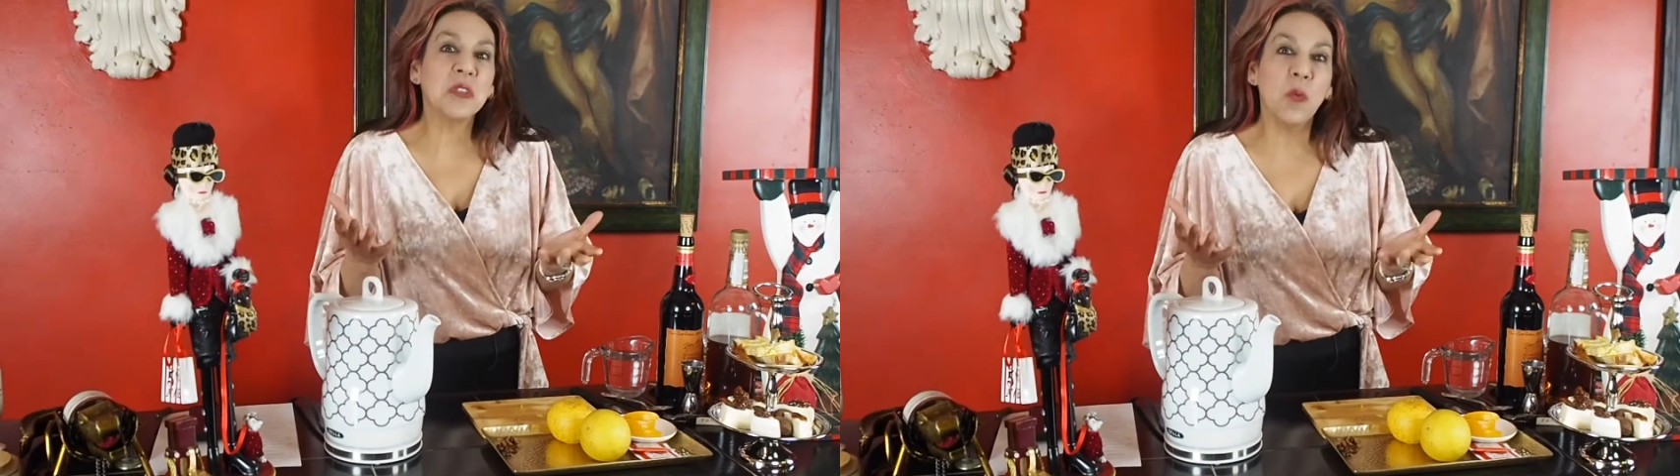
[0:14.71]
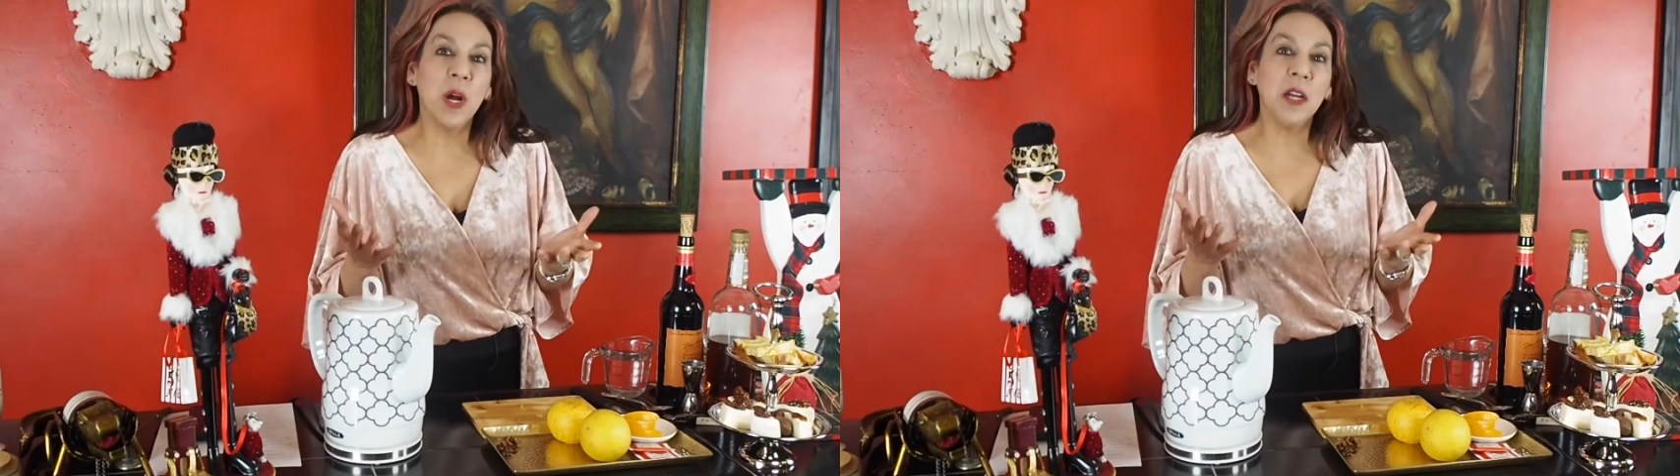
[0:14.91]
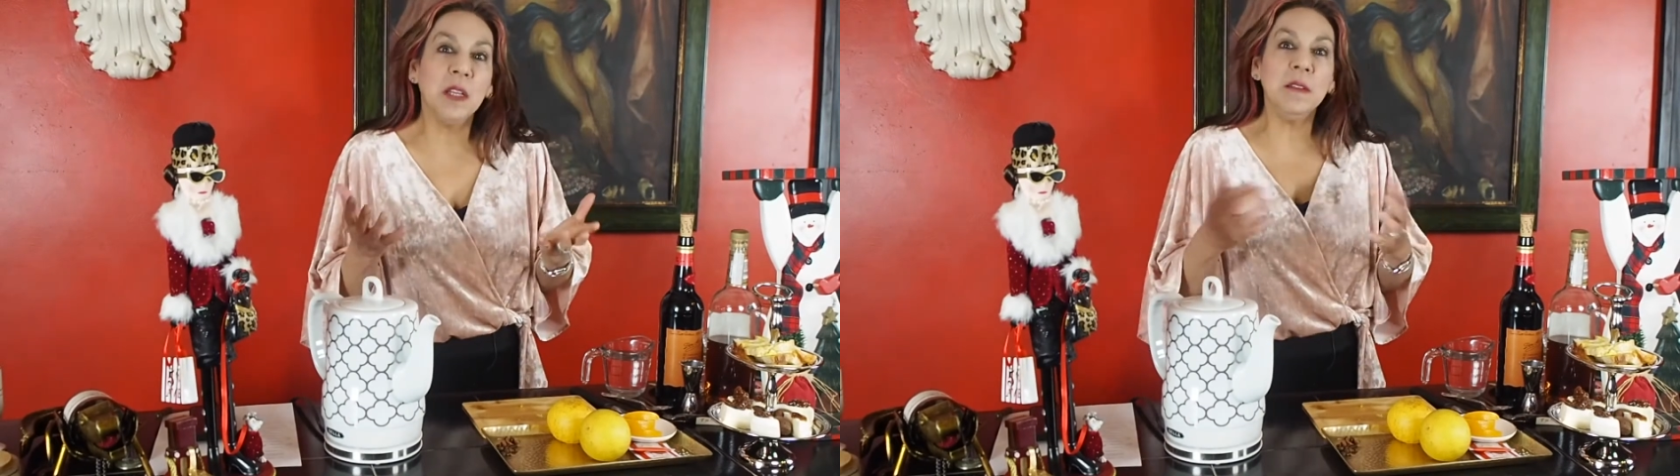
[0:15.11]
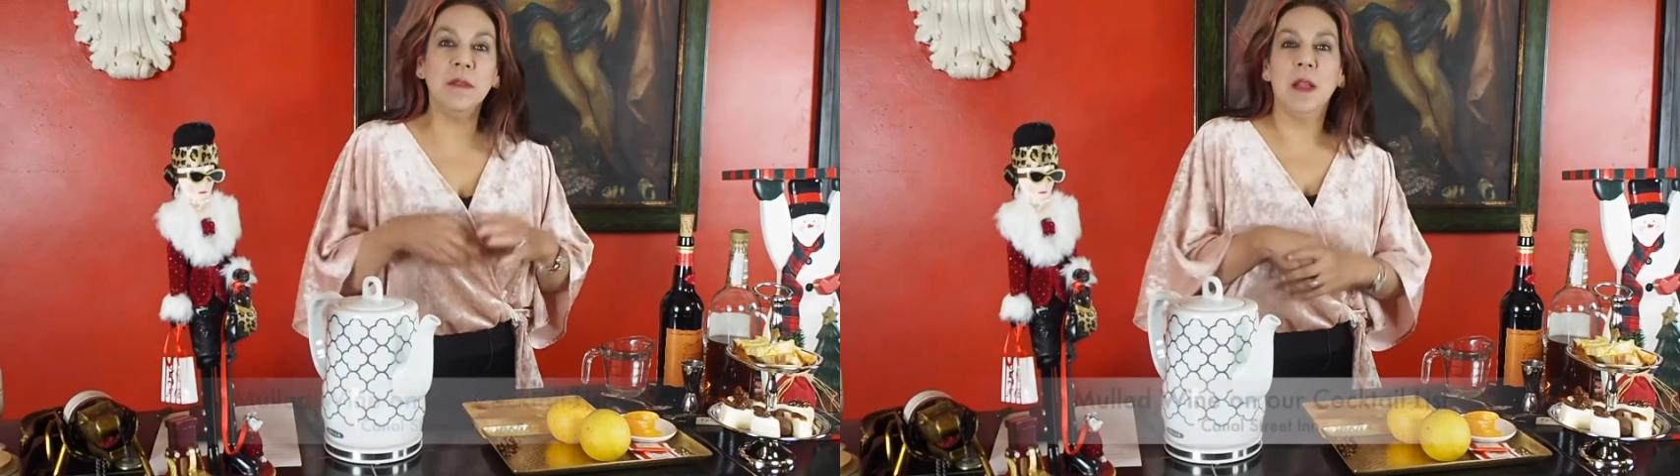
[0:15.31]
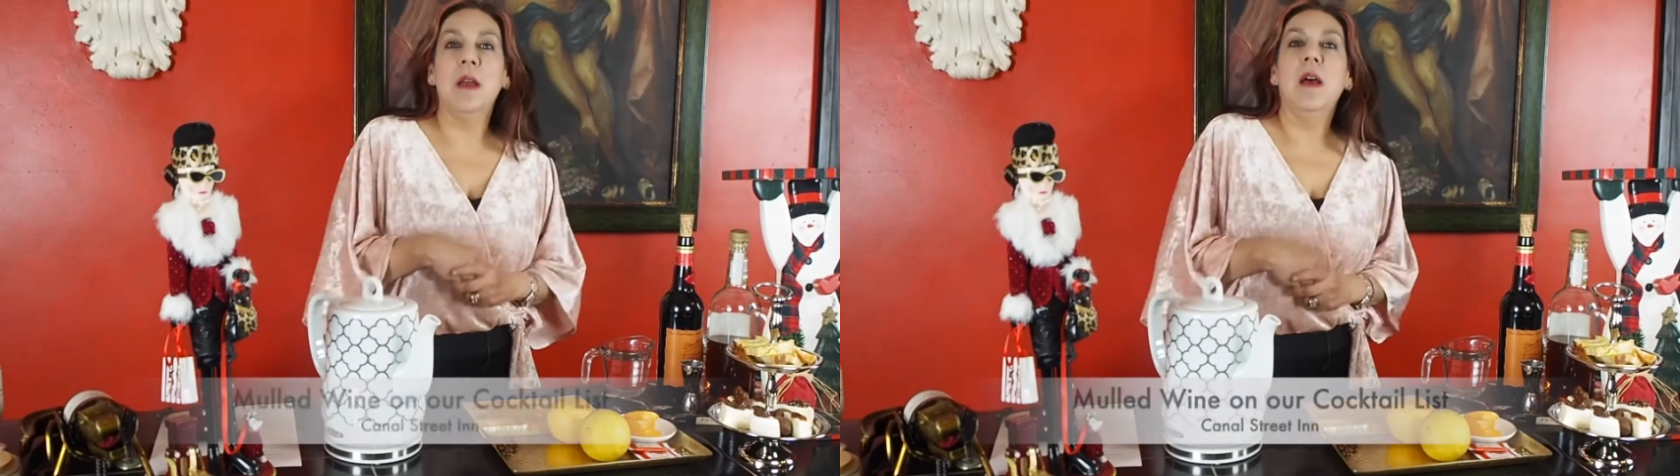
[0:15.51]
wine,
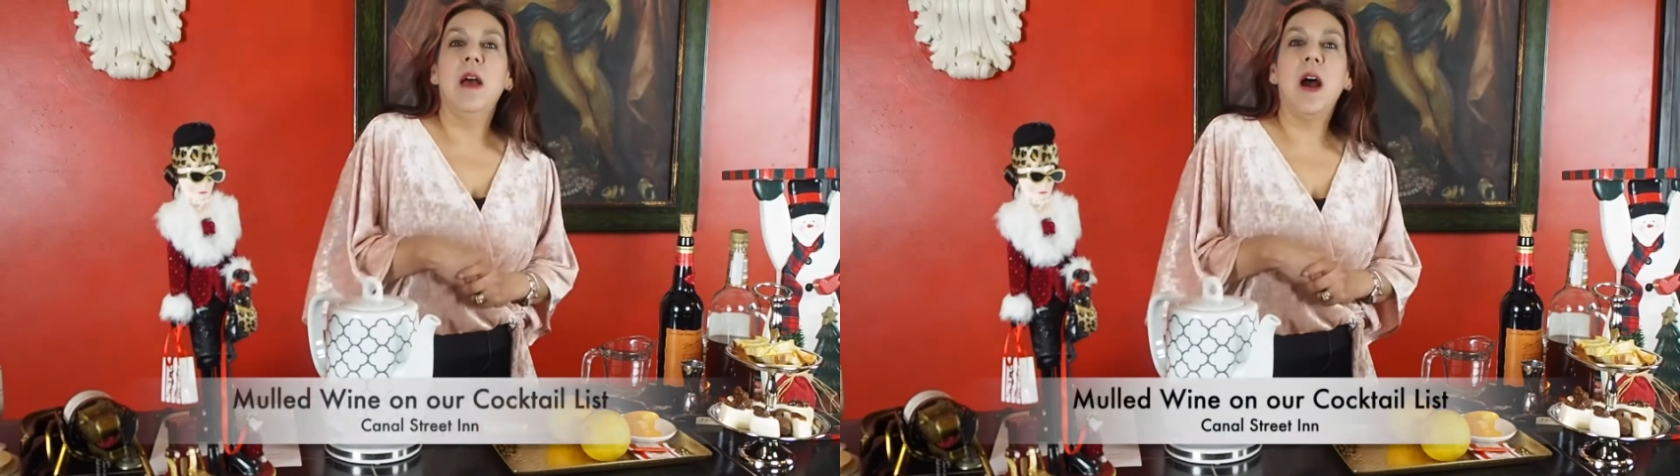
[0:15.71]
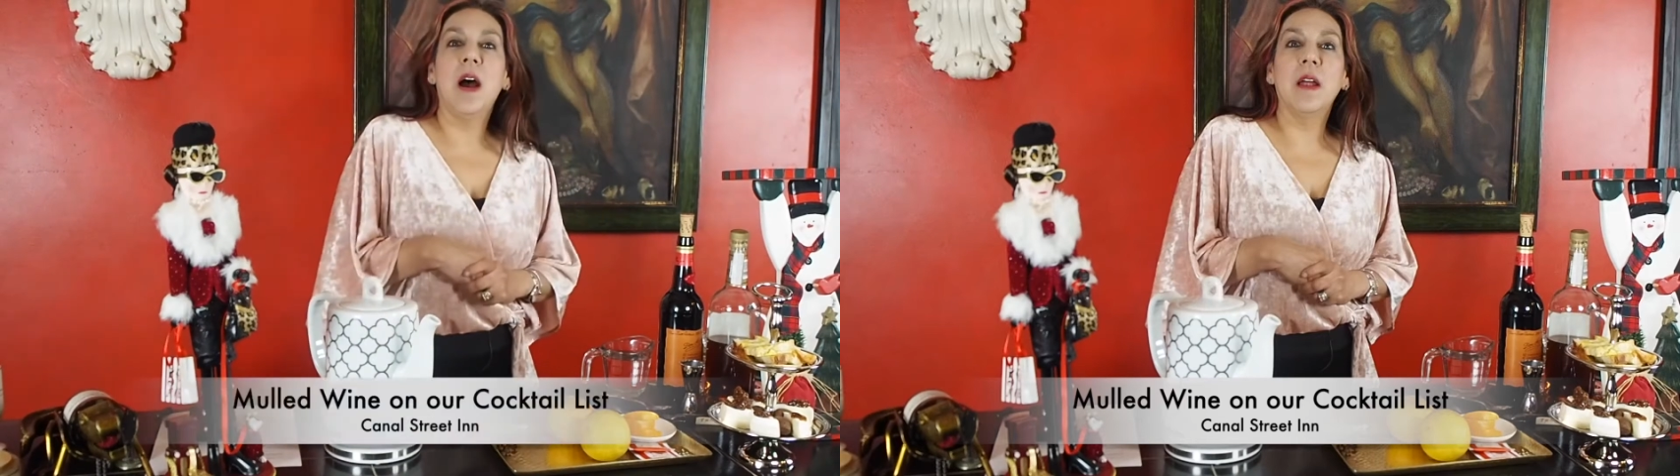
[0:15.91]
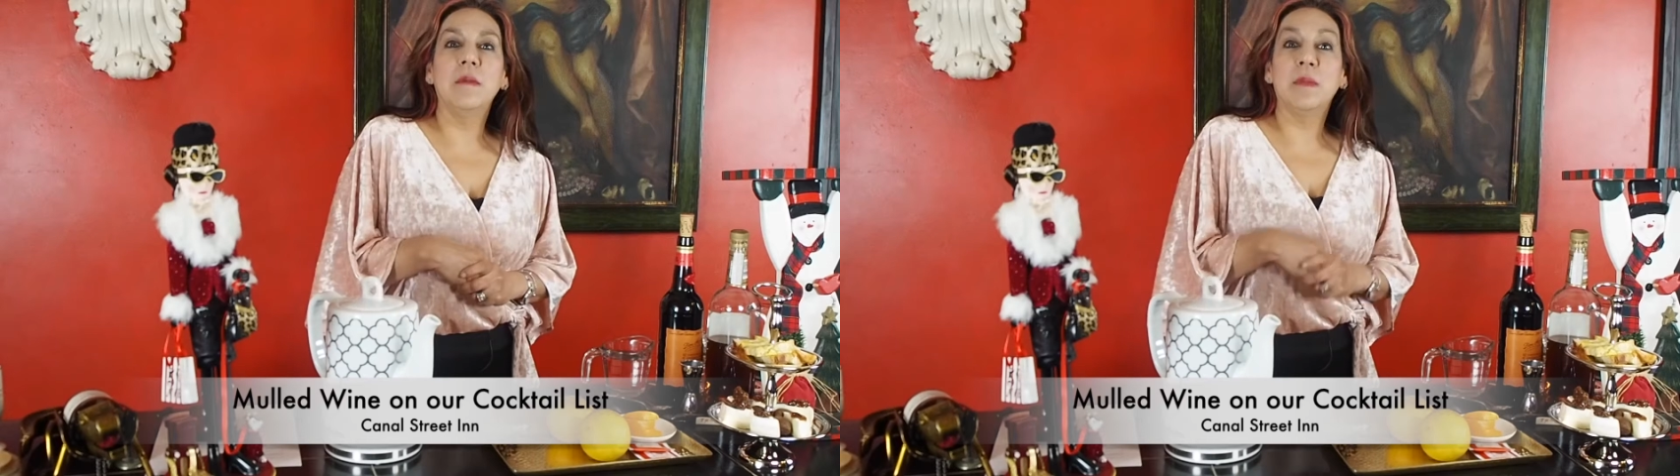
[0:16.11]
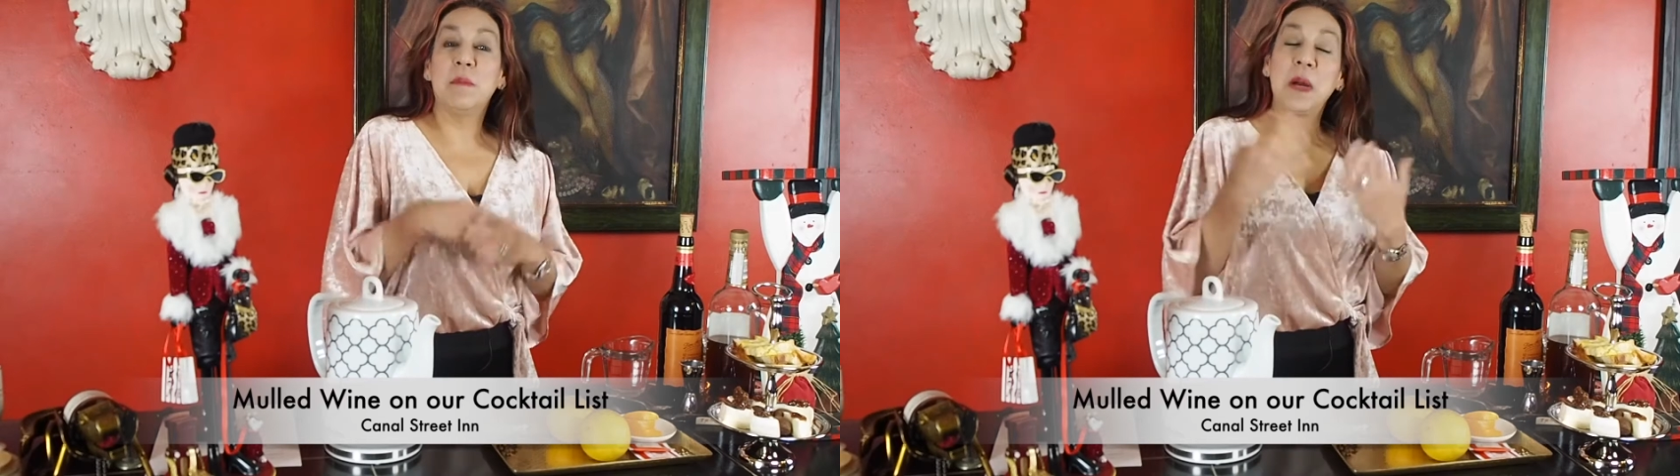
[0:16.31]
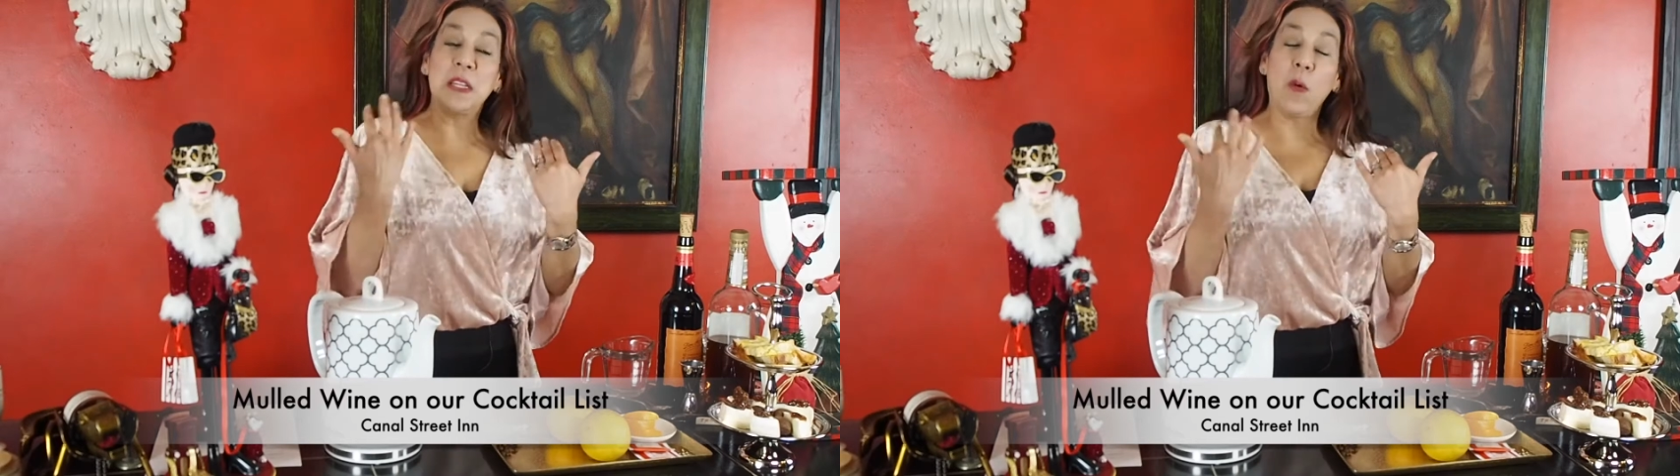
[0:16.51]

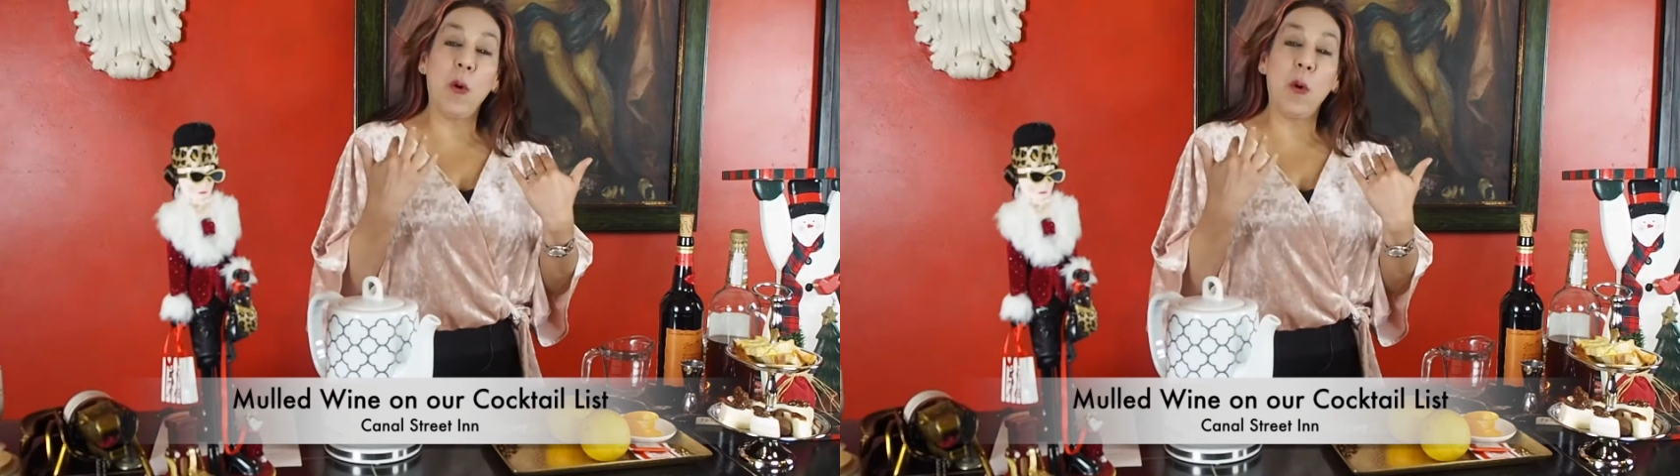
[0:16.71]
but the